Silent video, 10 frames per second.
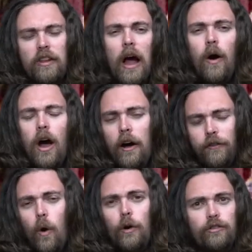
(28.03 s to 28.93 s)
Now, of
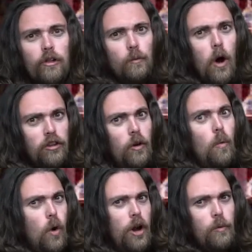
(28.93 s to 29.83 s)
course, once
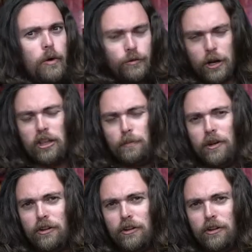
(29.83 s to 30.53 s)
one wizard has been